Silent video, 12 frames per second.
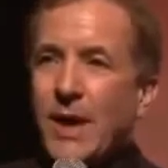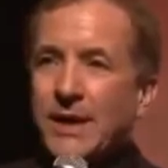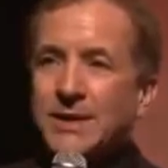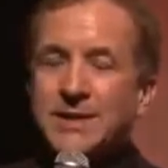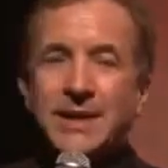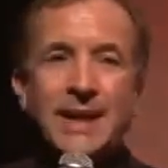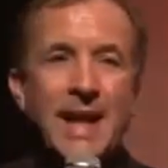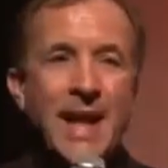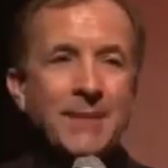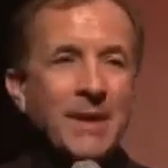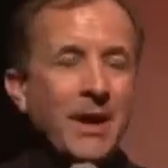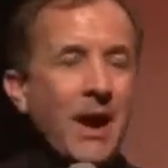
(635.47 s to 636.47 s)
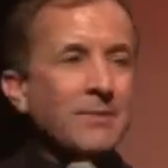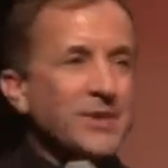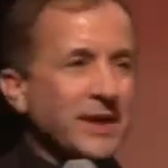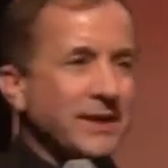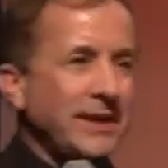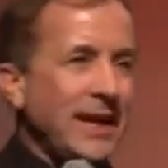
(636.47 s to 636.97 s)
The wind is an inanimate
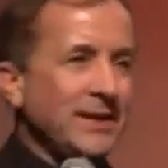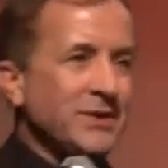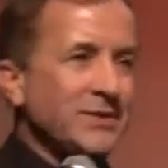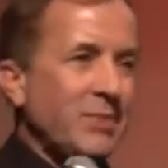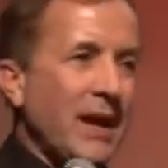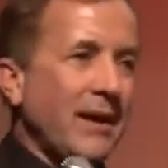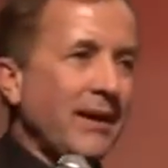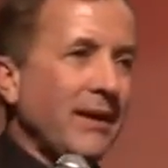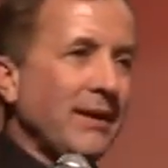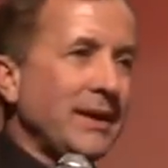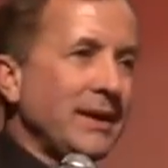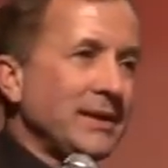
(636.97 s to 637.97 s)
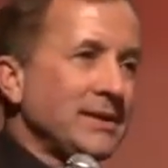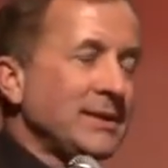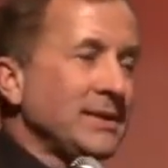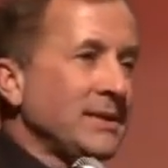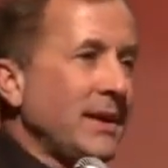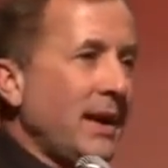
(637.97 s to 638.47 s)
object. The dangerous predator
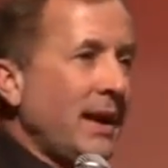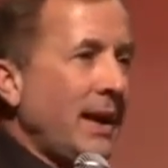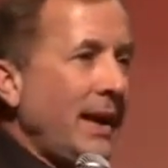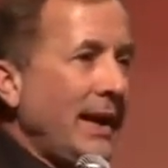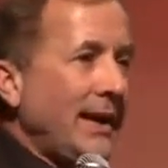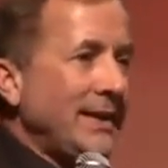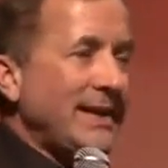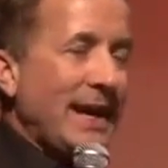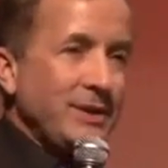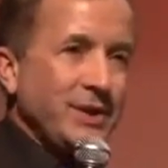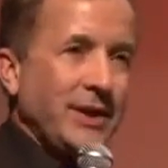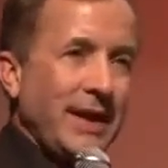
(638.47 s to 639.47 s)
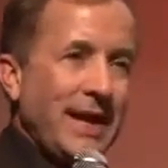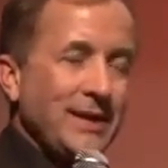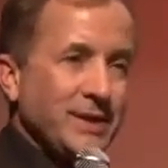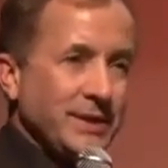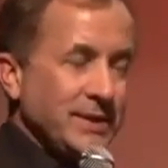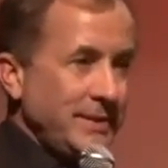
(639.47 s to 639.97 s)
is an intentional
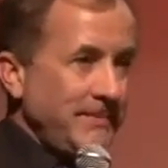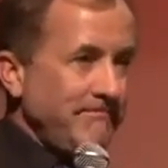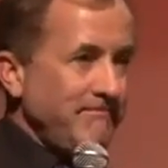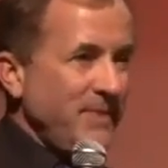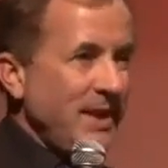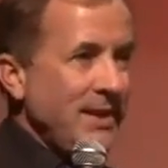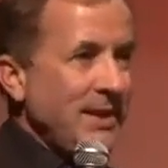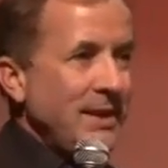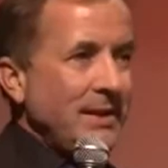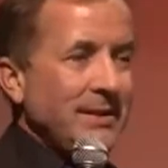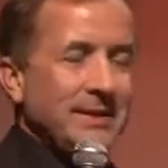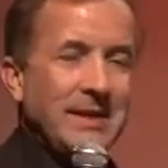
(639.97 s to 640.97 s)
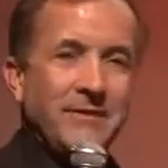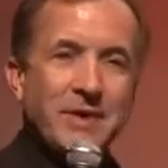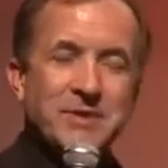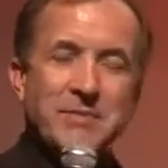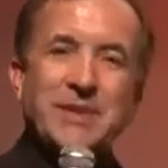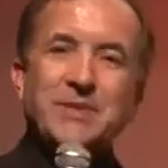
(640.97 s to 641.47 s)
agent. The
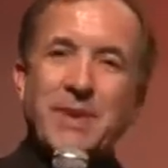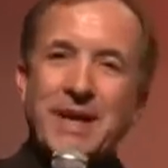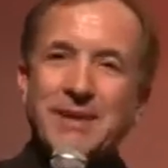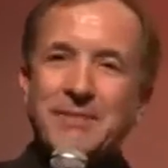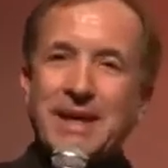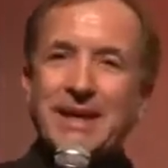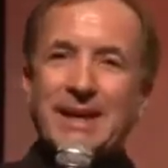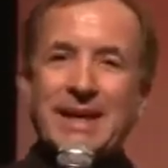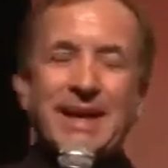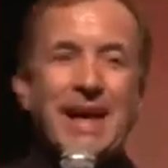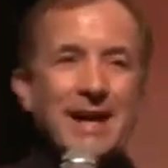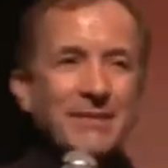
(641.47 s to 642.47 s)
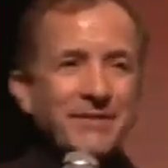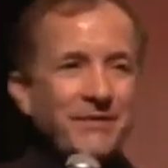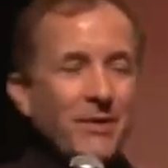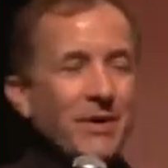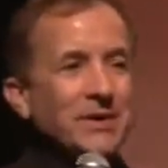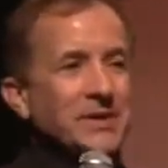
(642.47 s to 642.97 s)
difference between being an
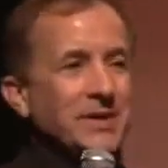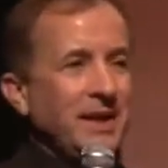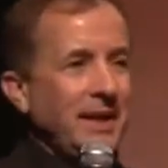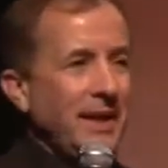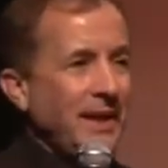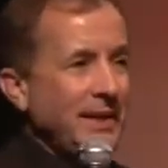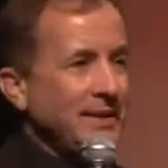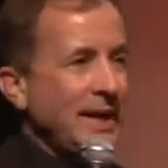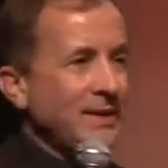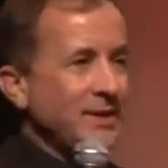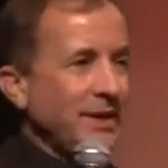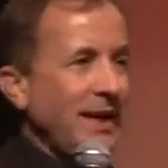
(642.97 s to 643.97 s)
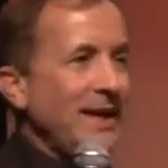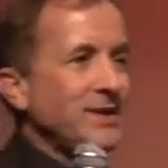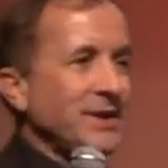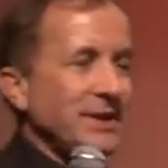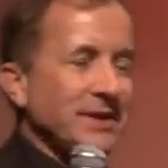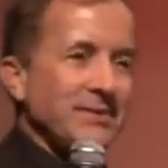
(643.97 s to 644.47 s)
inanimate force and an intentional
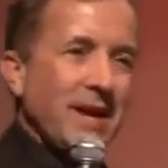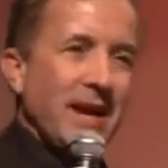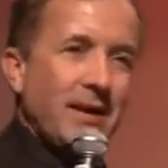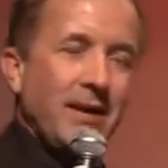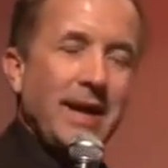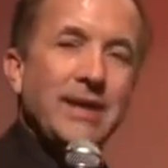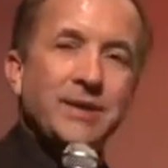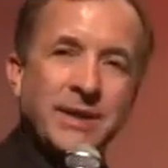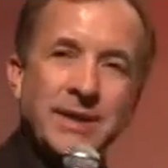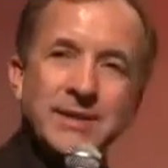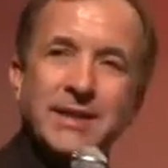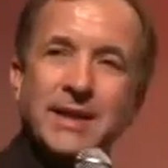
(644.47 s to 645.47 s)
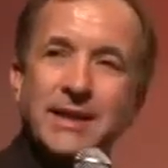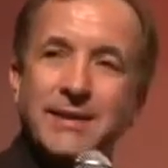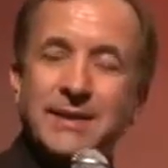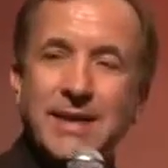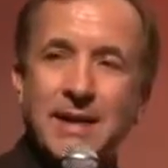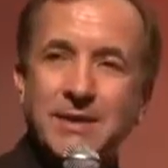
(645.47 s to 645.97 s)
agent is what I call
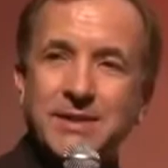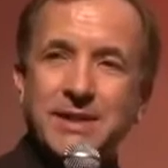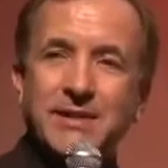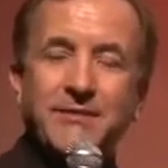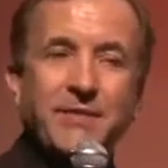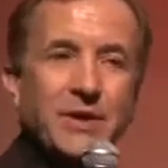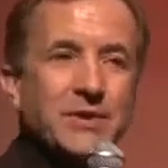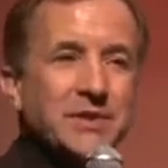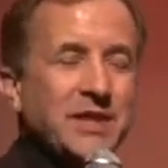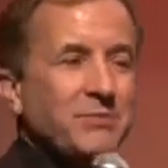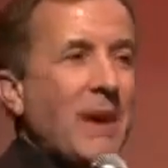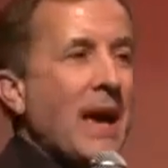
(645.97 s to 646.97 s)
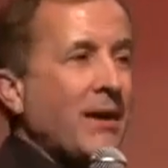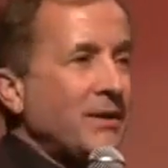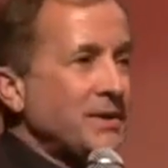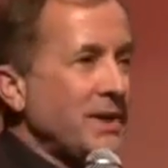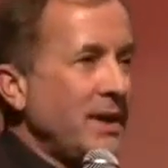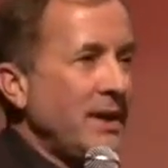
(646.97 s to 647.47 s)
agenticity, the tendency to infuse these
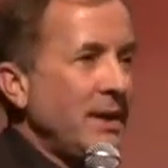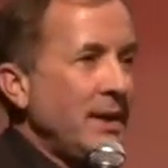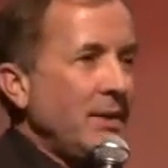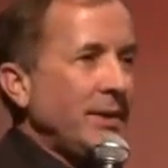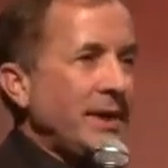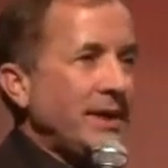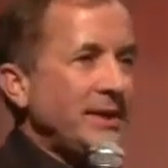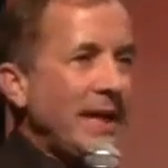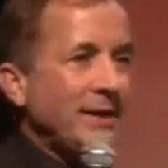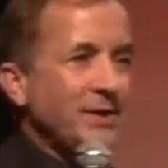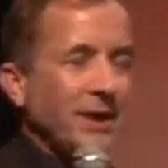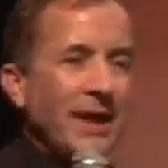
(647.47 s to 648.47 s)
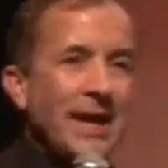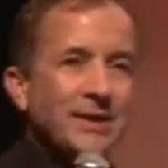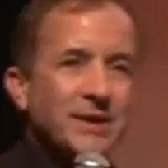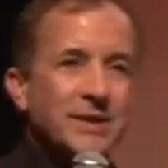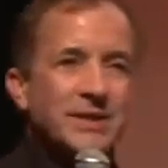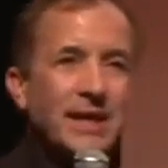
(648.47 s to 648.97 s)
patterns with intentional
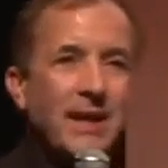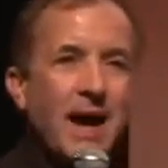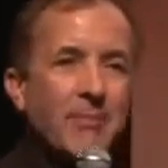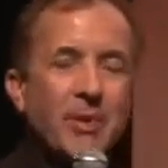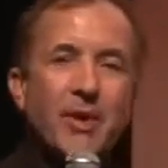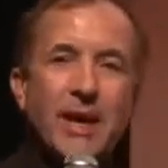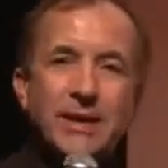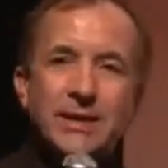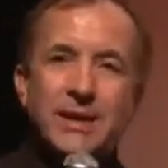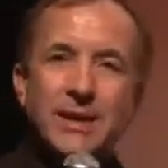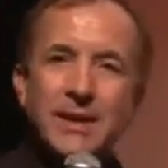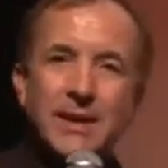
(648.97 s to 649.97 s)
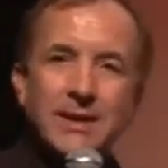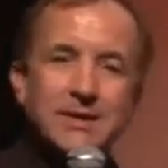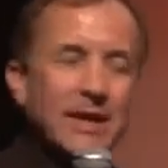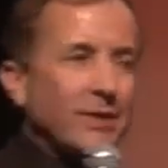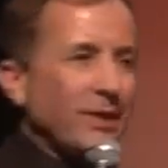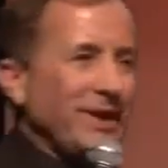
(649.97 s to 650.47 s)
agents that operate
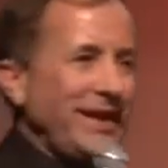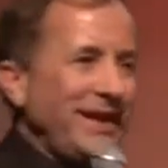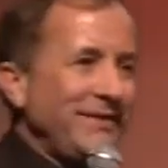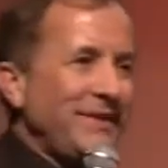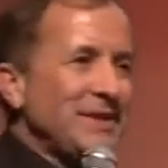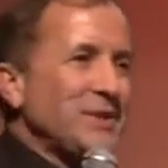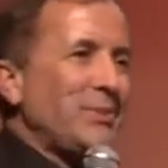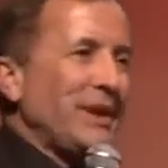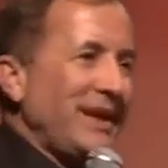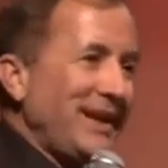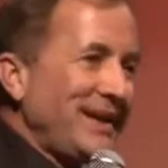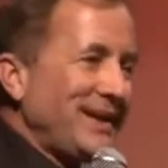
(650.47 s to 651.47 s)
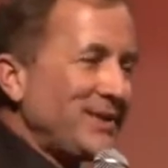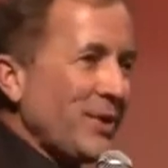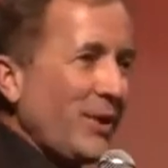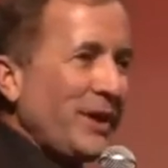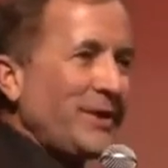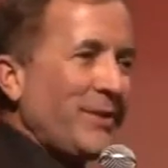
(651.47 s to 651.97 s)
secretly, invisibly,
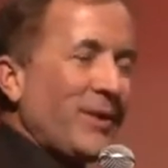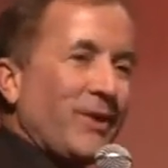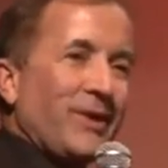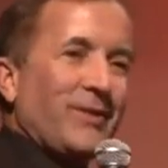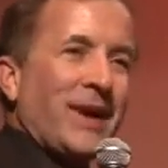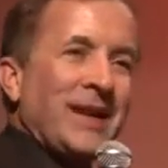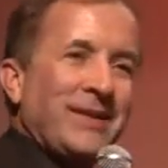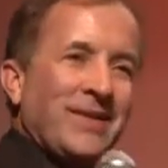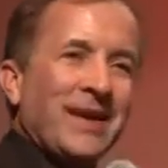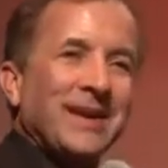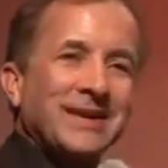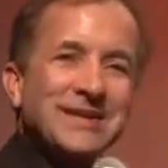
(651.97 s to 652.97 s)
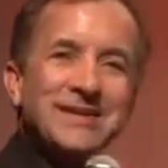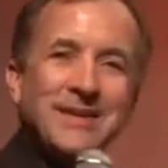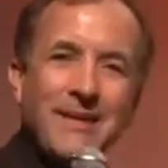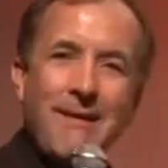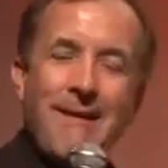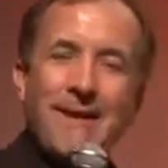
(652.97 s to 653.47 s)
controlling the world, running
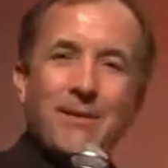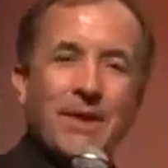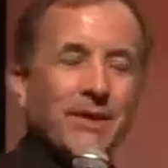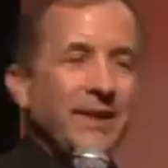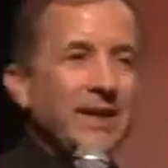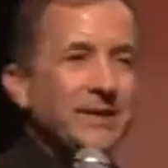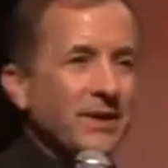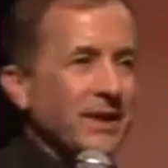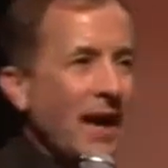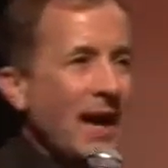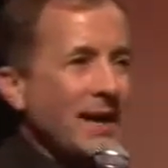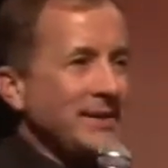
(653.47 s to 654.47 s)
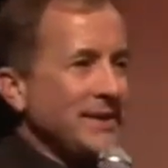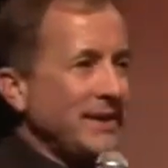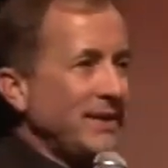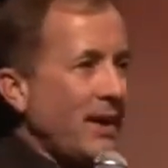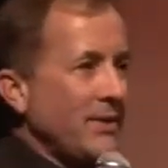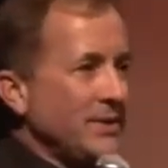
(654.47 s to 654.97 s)
things. Whether these are
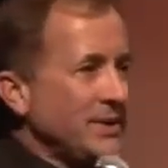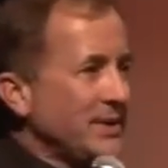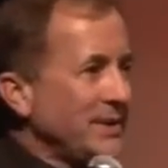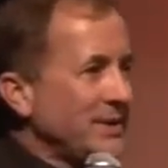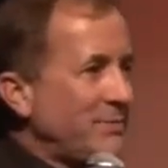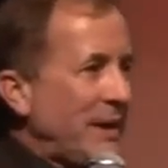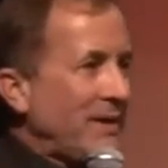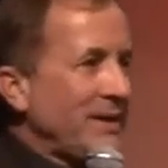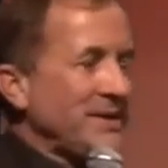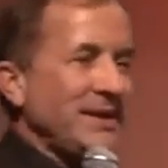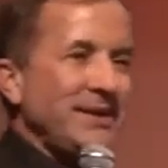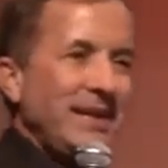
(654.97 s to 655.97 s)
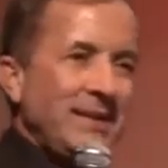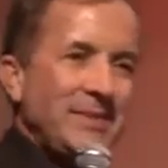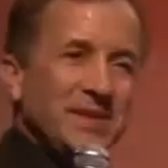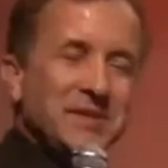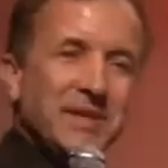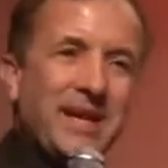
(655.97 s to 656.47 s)
gods and ghosts and spirits and
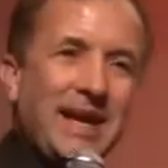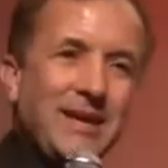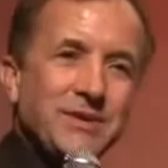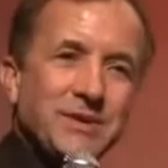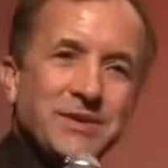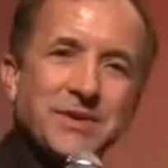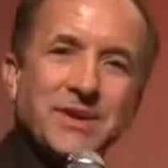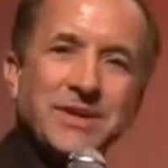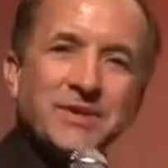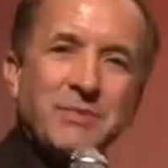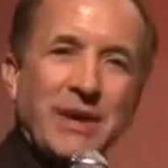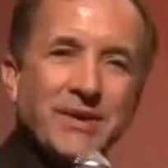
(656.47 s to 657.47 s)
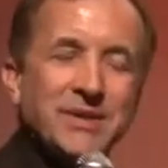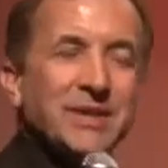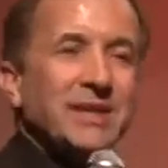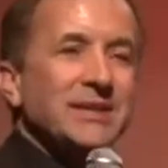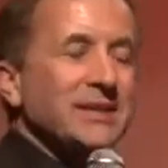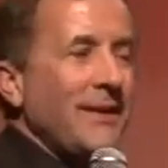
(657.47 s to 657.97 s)
demons and angels or
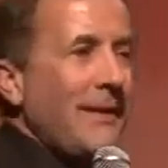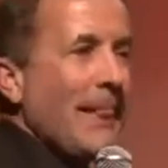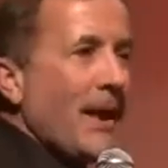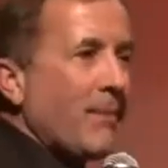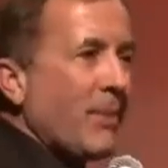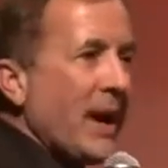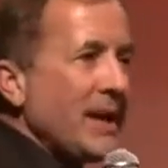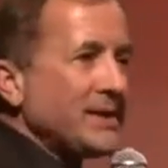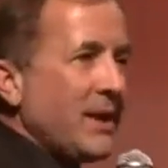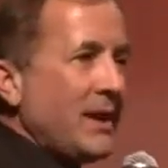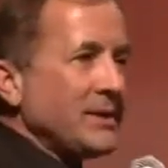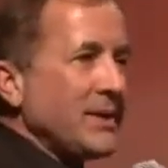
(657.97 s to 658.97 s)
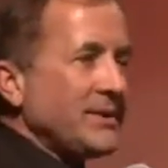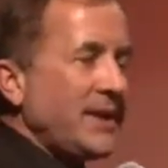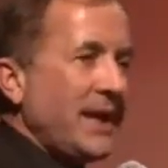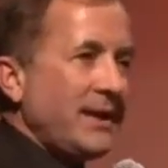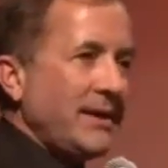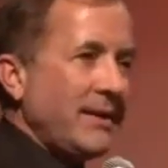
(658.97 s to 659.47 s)
conspiracies, our brains also
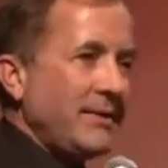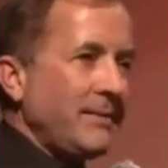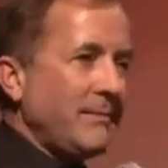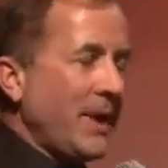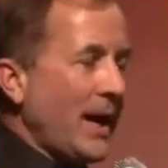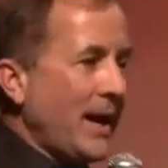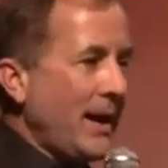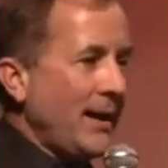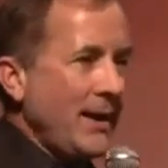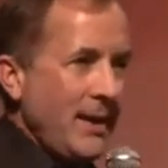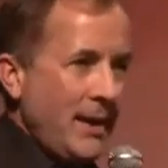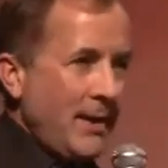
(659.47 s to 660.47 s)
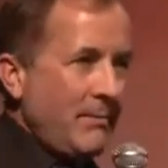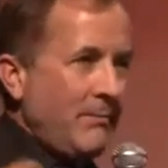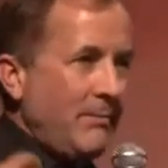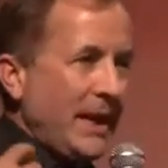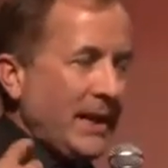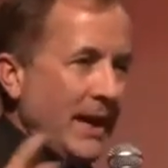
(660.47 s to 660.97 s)
tend to,
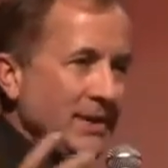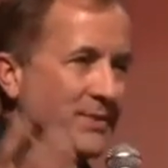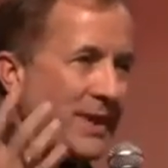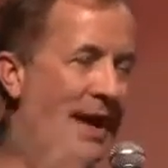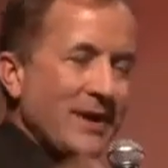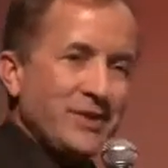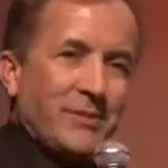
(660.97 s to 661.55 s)
because we're